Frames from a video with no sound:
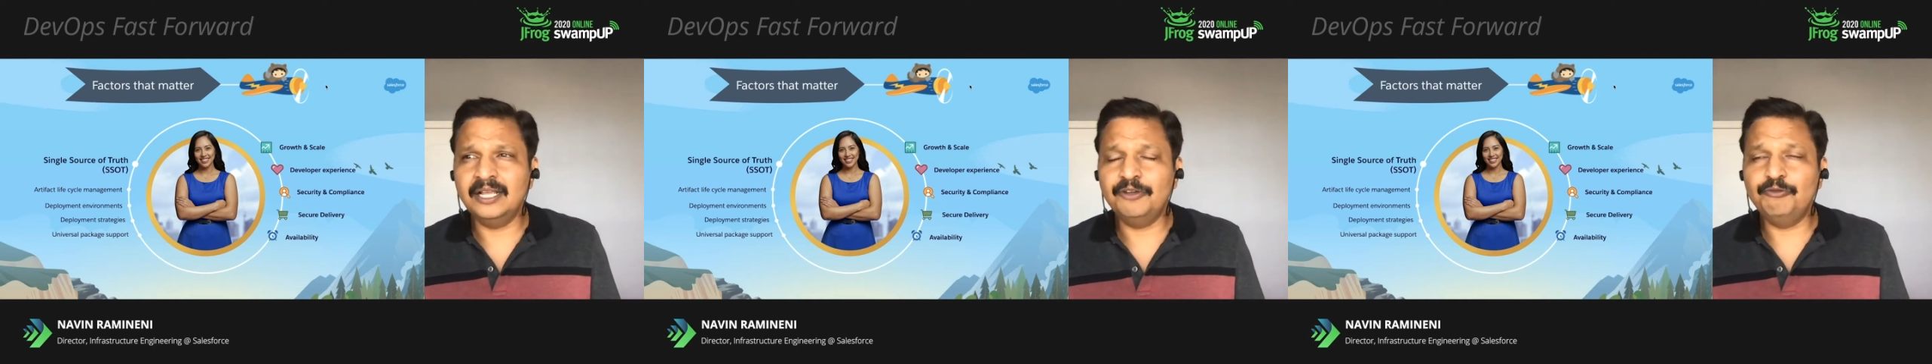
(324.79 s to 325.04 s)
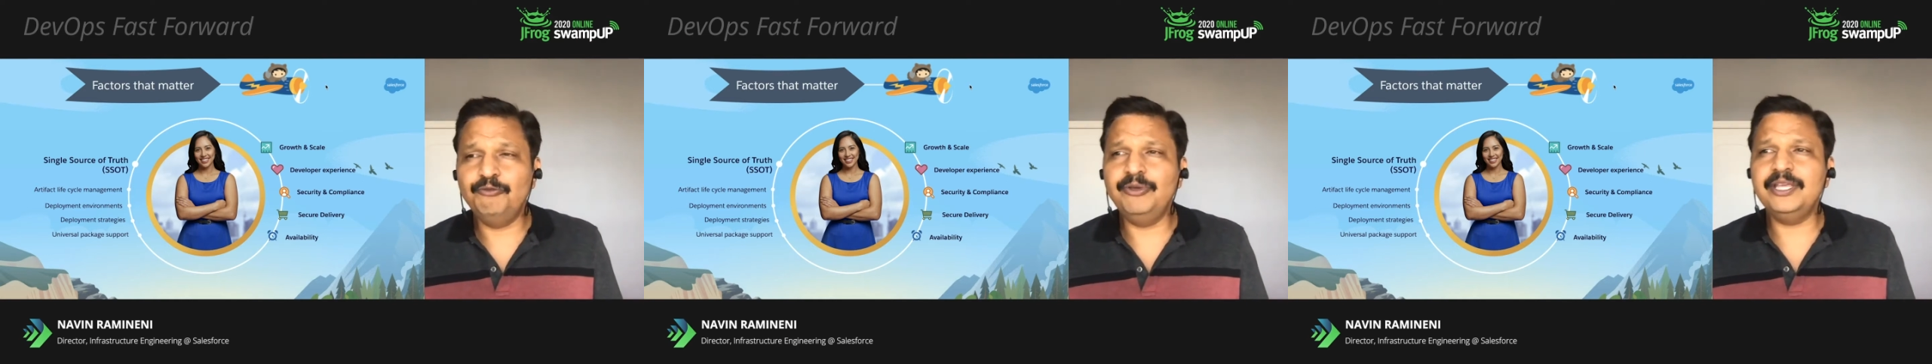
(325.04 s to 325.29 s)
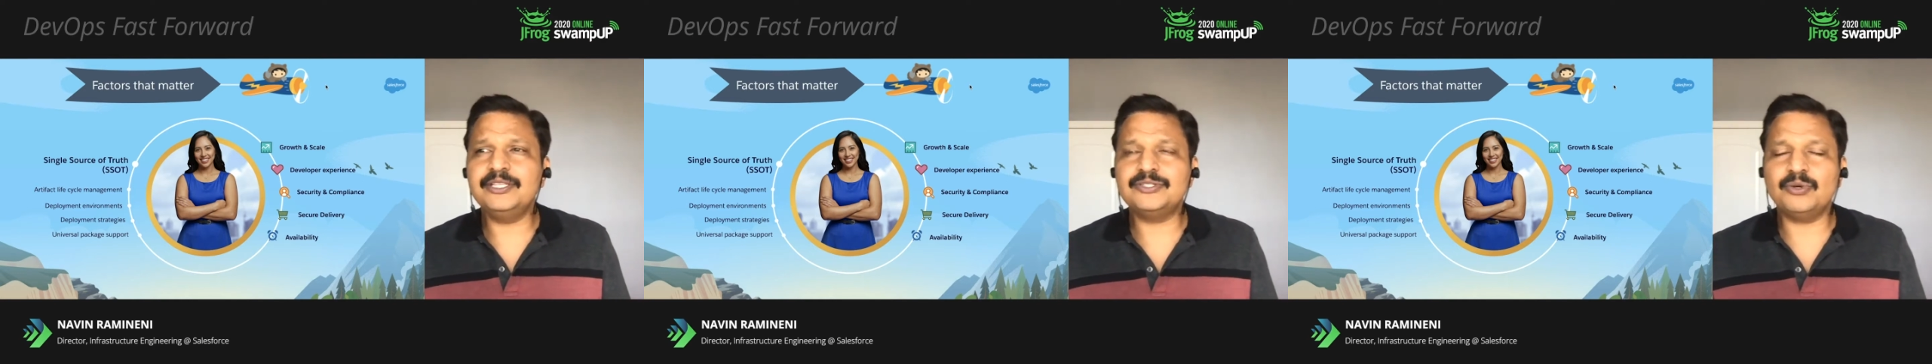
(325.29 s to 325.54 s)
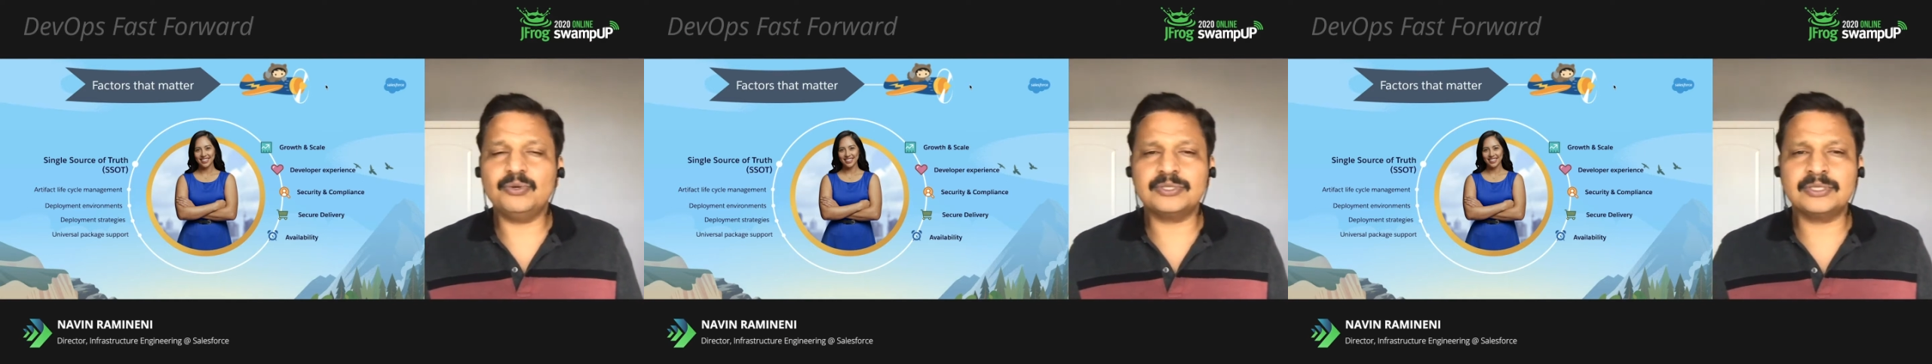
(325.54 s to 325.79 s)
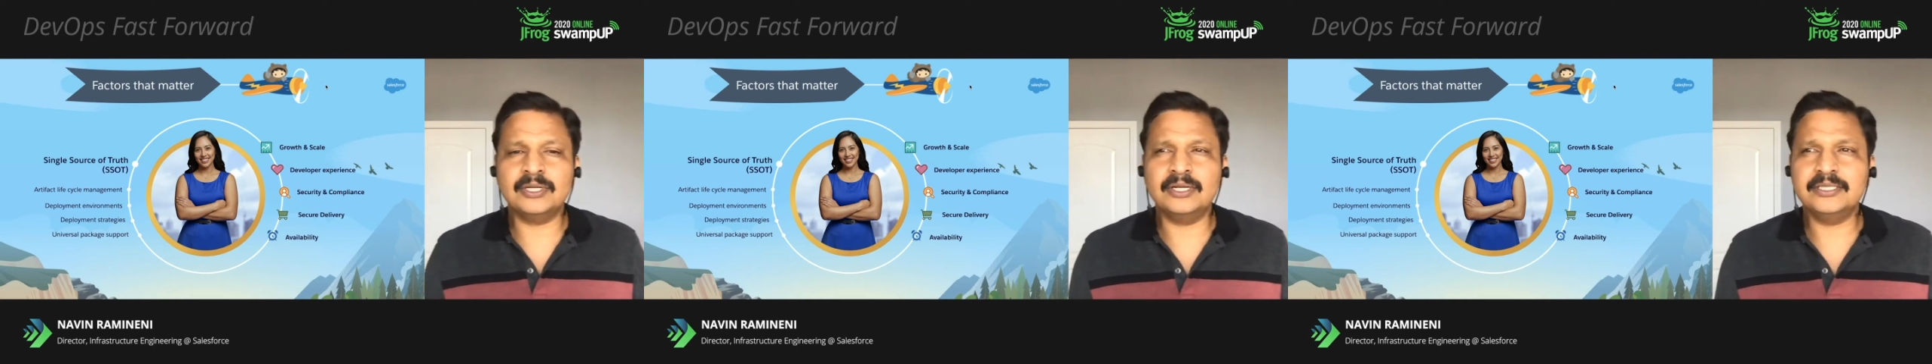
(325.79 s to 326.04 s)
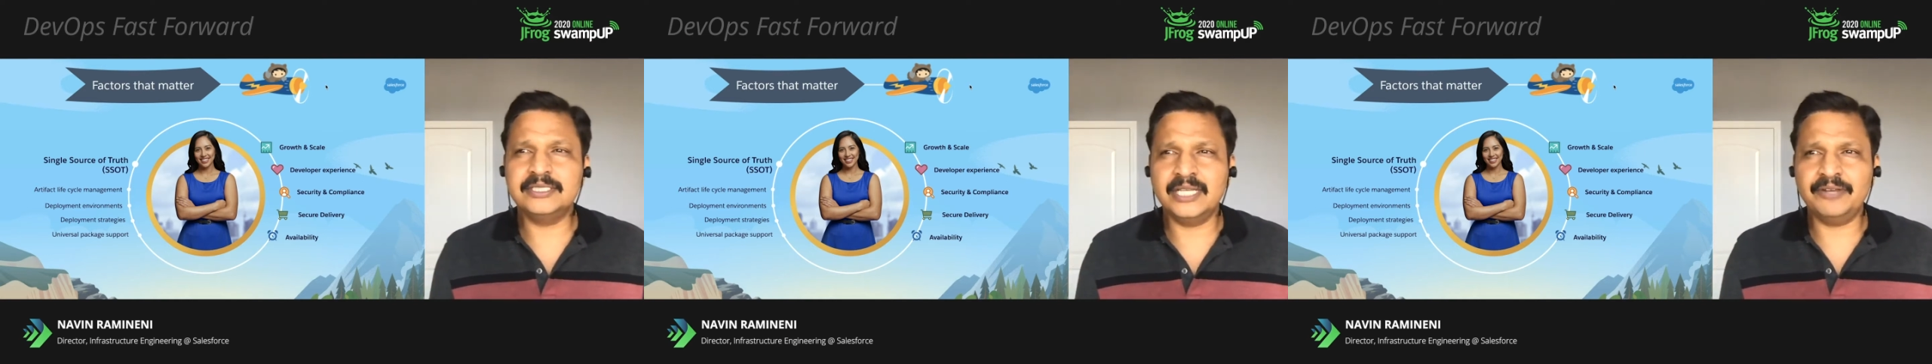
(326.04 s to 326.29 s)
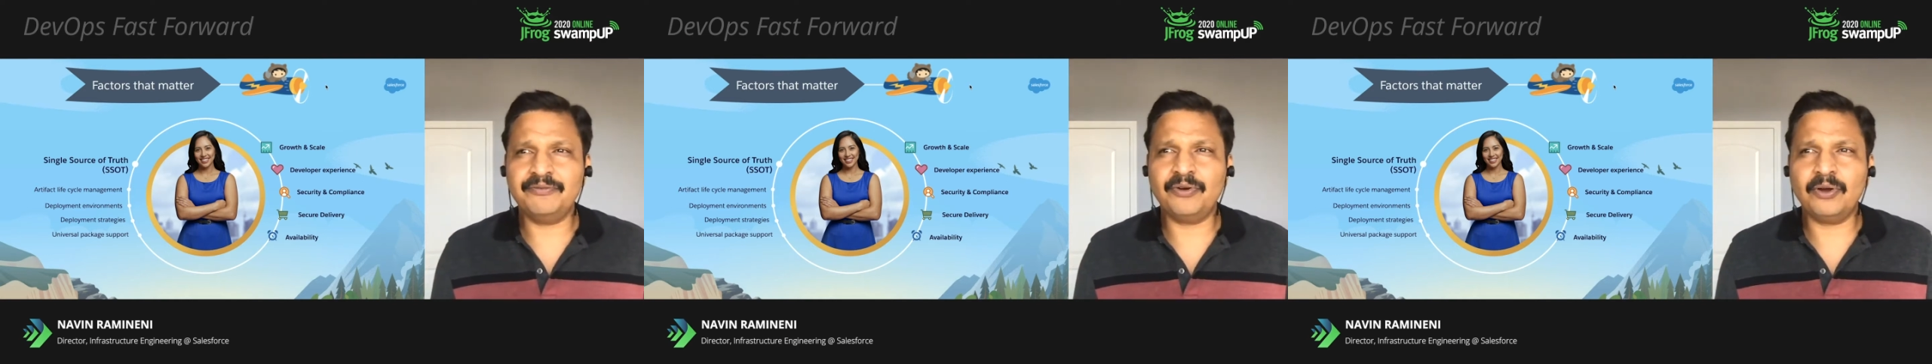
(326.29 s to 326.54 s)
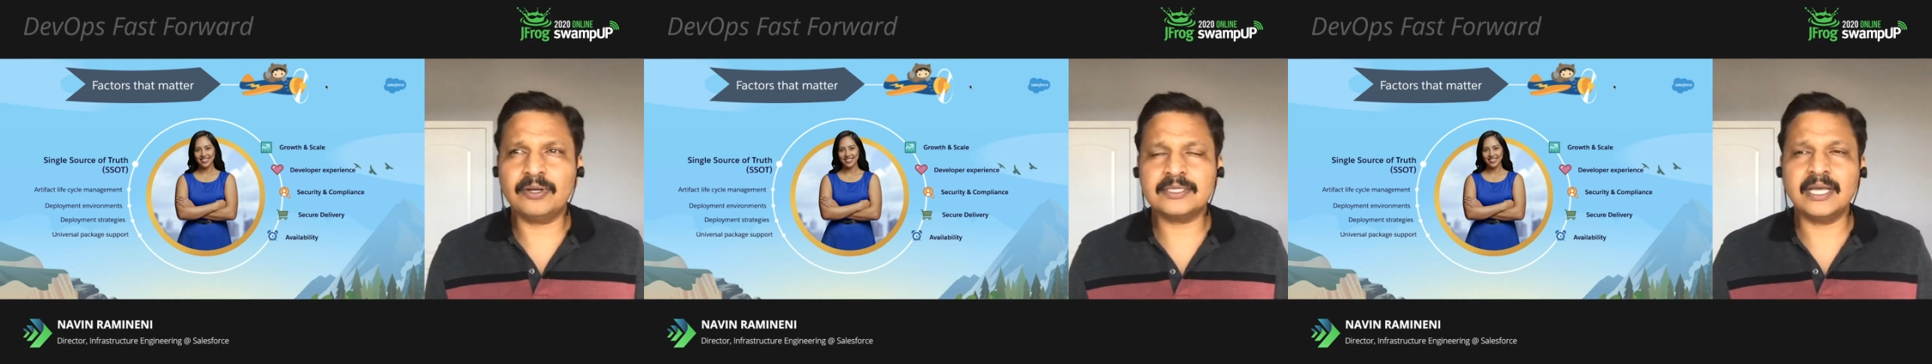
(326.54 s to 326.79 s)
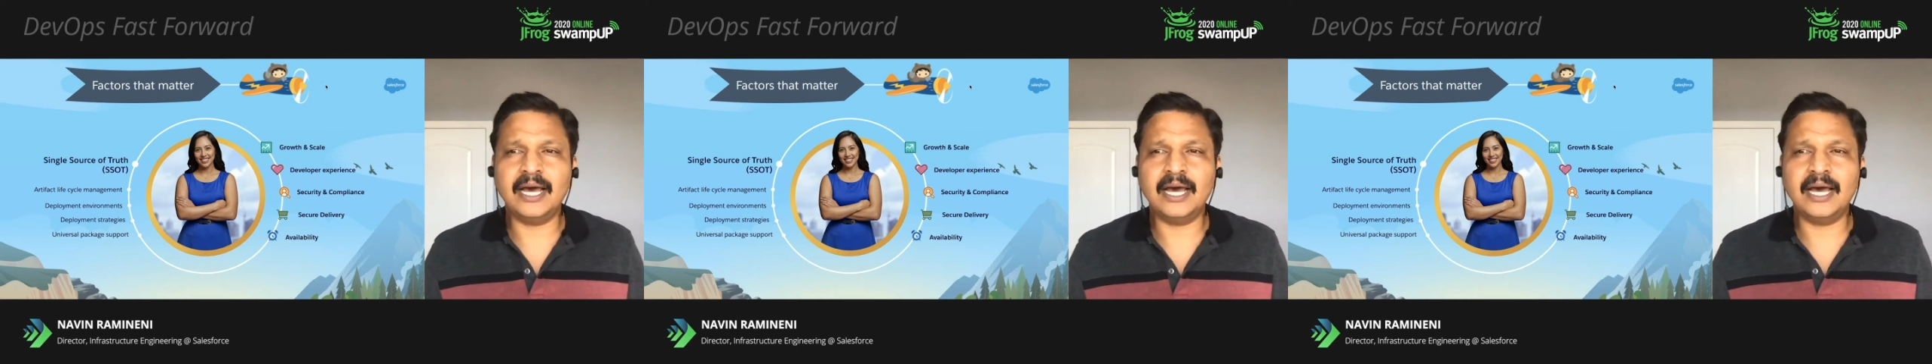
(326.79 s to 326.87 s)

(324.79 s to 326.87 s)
We chose JFrog's